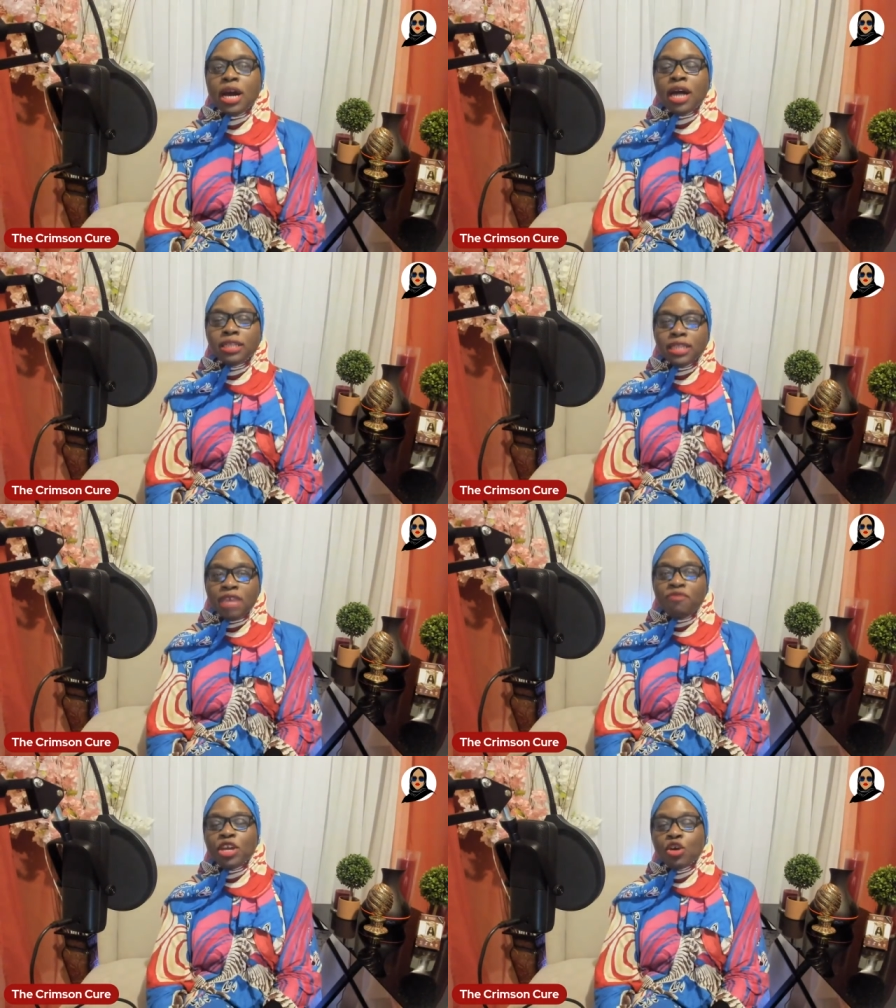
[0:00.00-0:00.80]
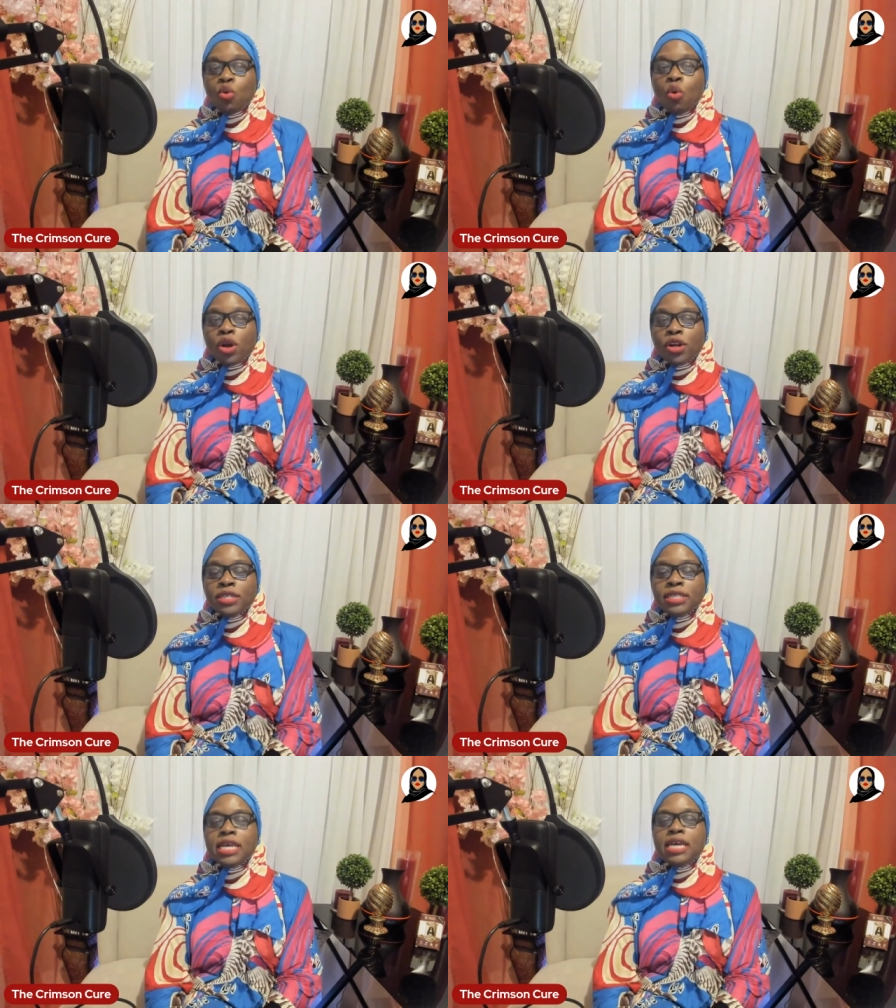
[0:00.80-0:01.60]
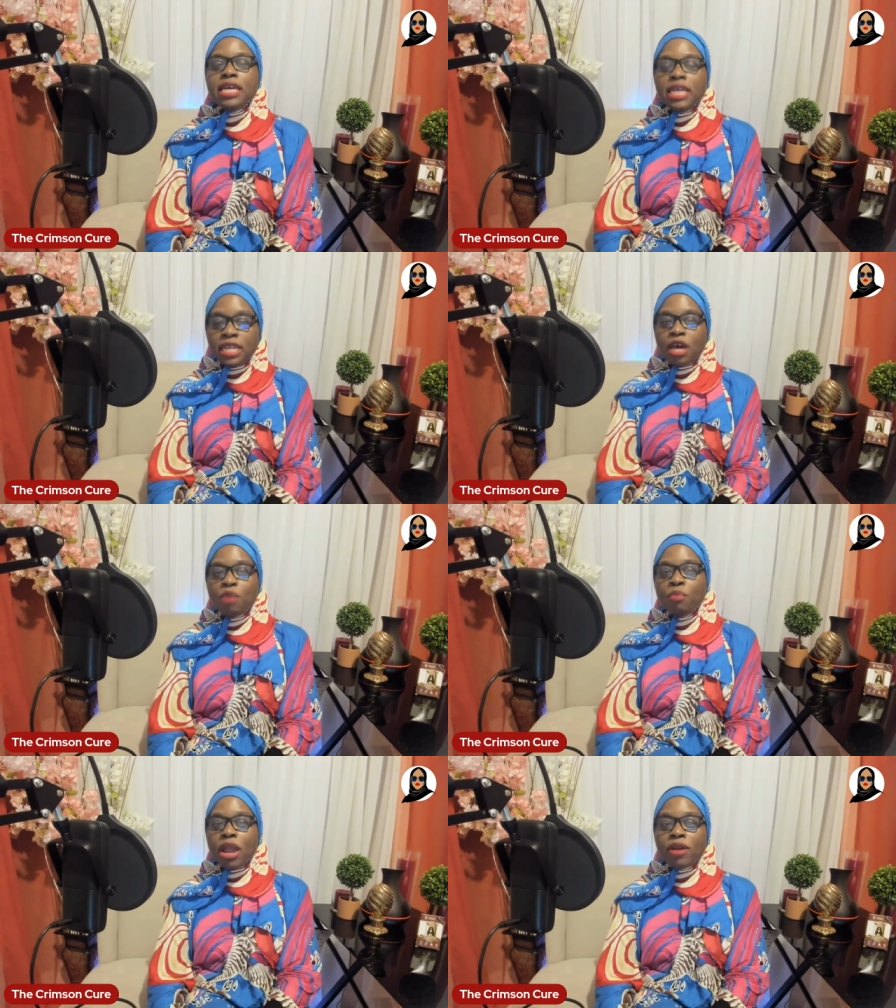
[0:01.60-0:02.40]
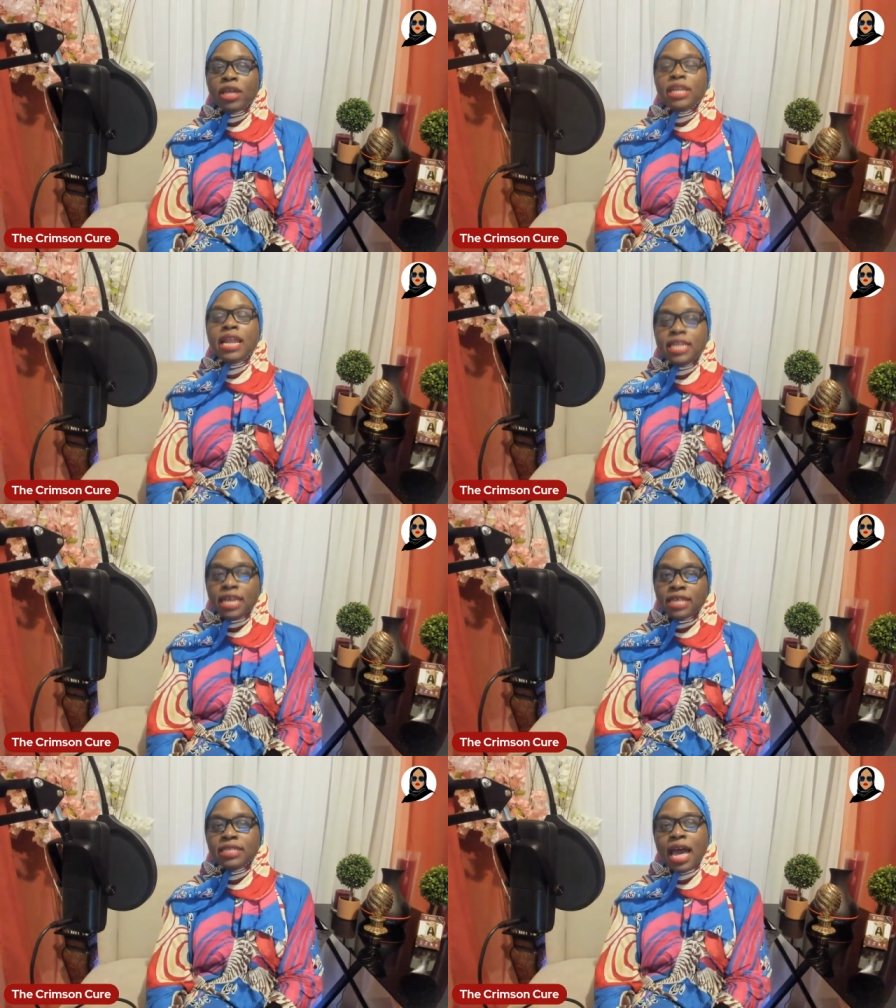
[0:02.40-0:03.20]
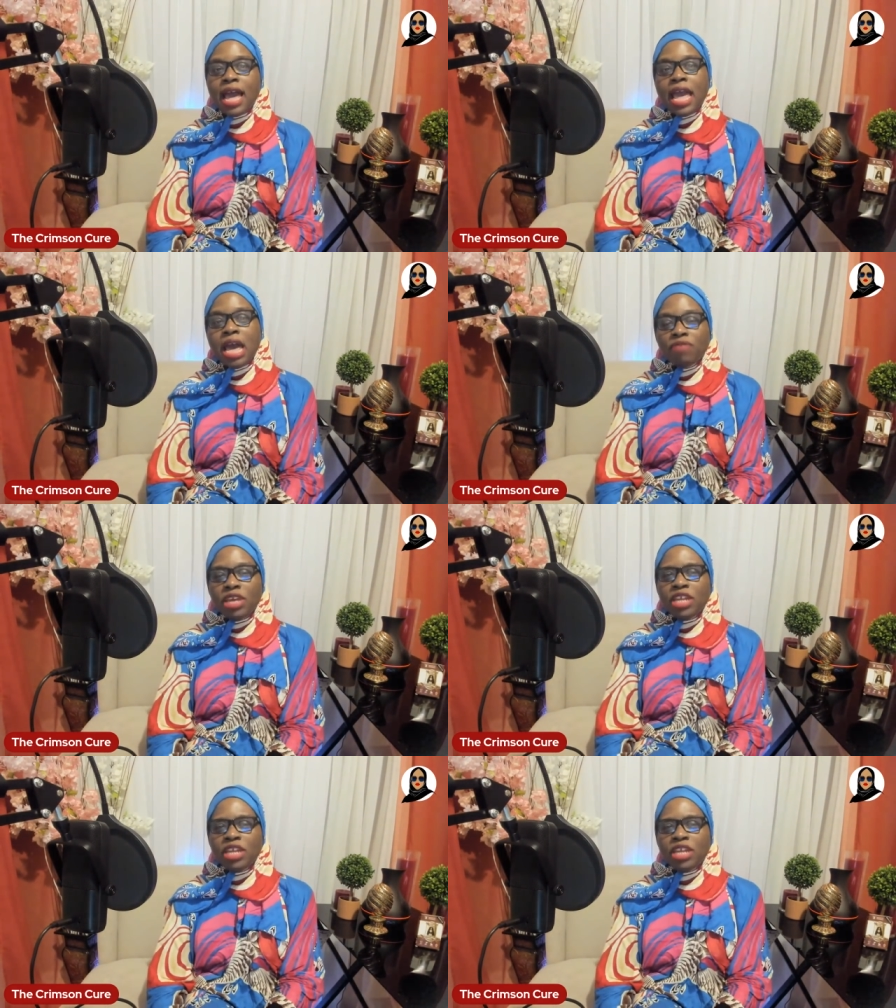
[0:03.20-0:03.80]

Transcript: a living quarters in America that does not have